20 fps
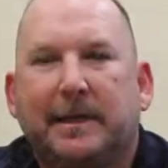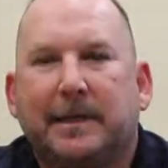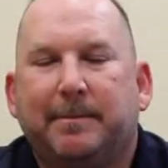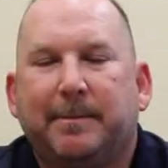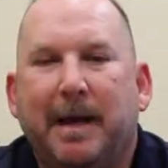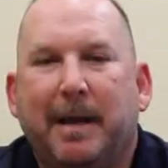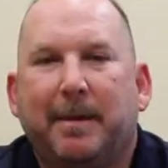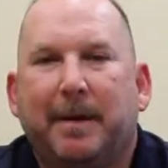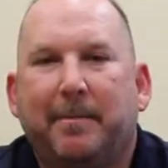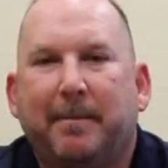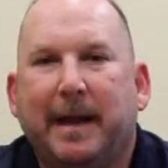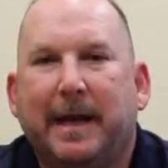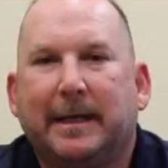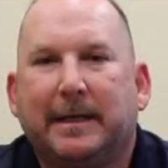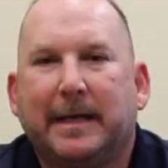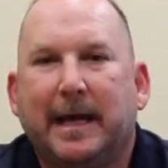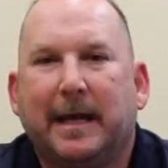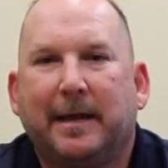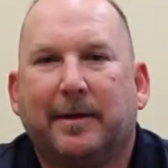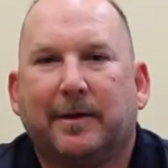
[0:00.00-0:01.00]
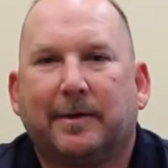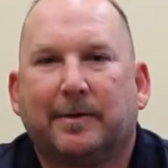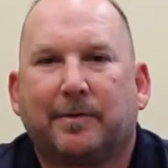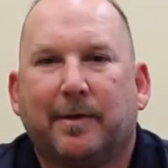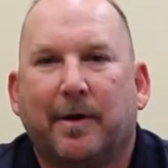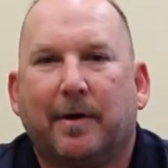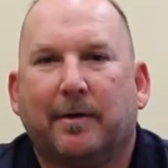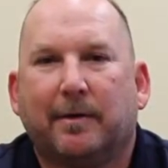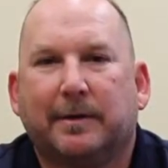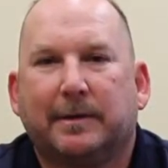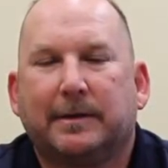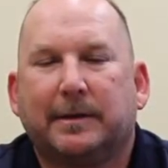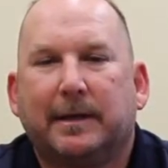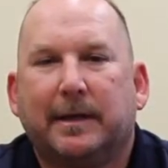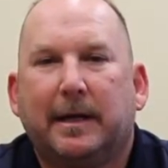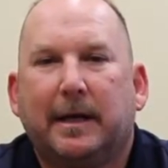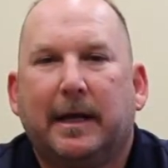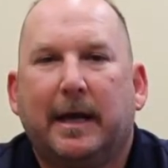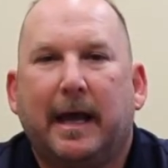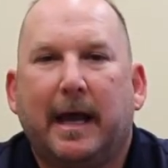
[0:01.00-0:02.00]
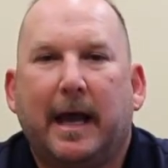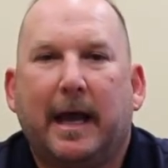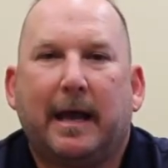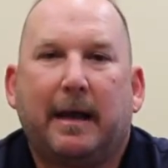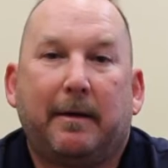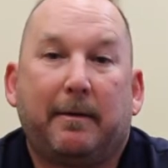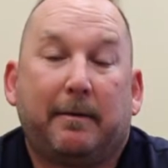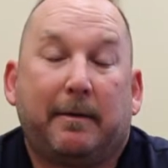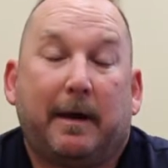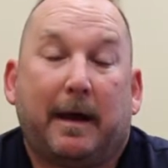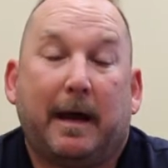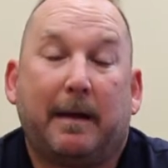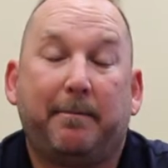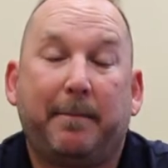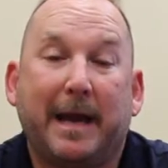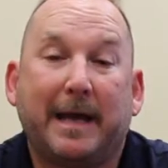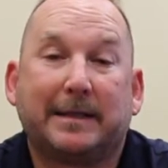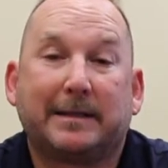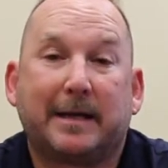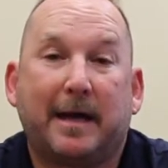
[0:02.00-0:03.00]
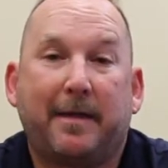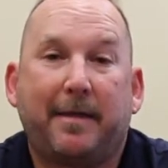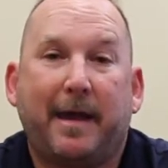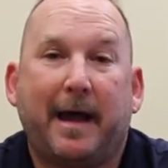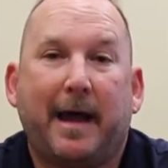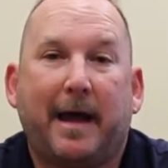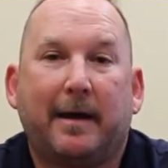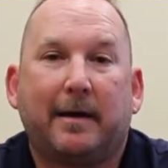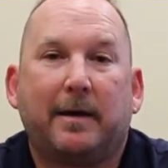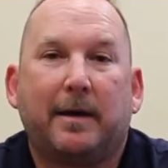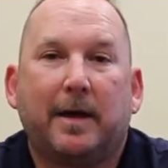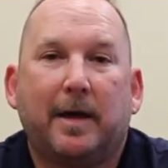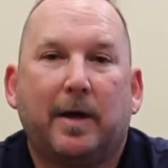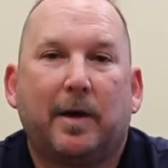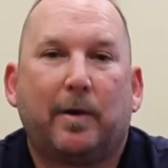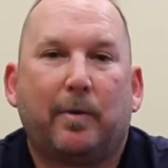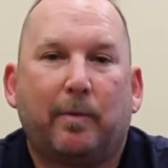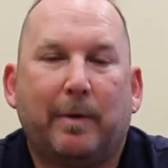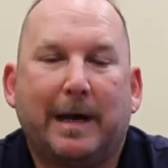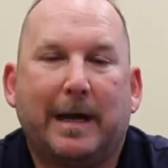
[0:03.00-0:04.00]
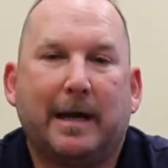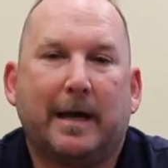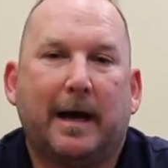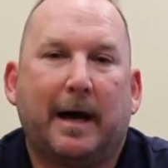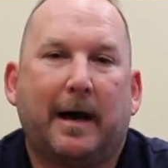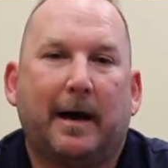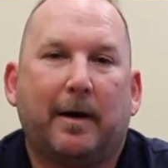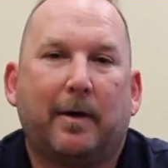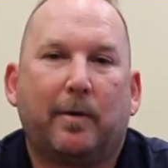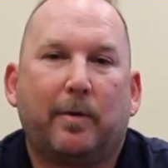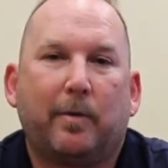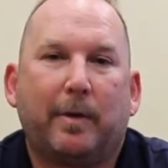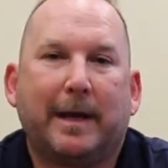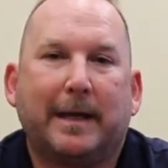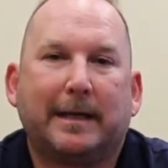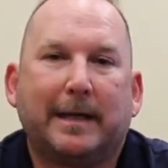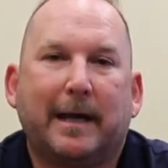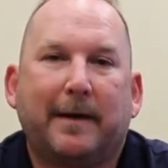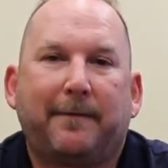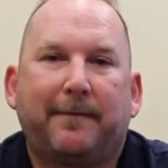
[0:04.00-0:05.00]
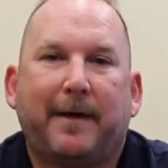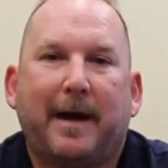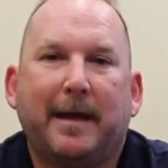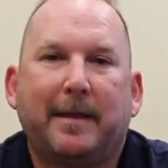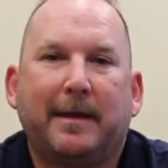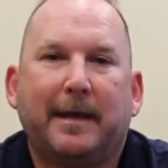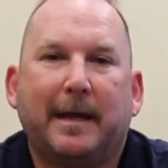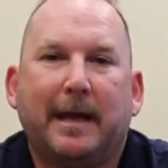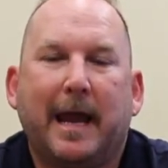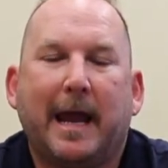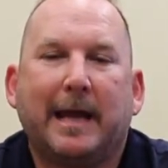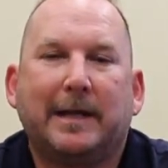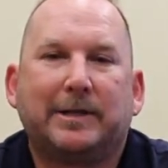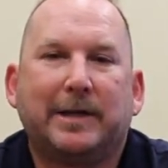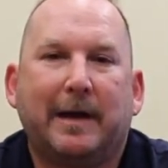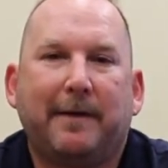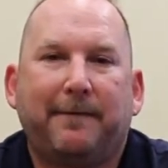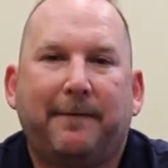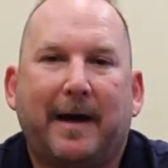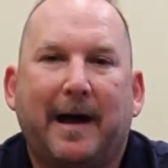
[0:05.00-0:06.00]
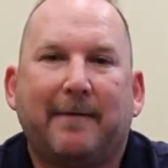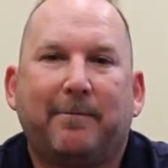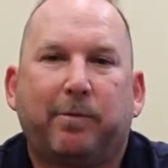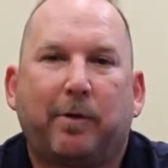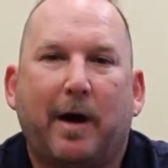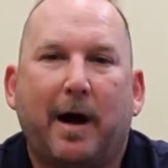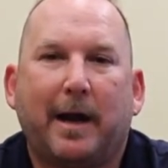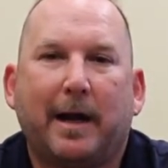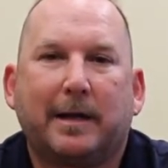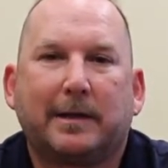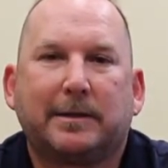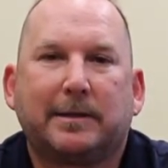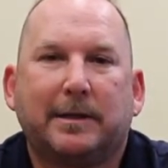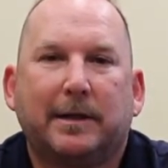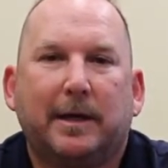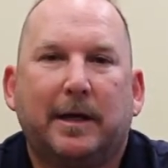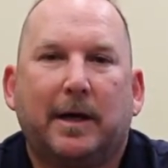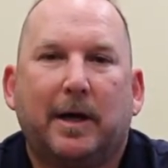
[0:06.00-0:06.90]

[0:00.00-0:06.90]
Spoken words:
to be able to maintain those roads? And based on that, we identified the HA5 product.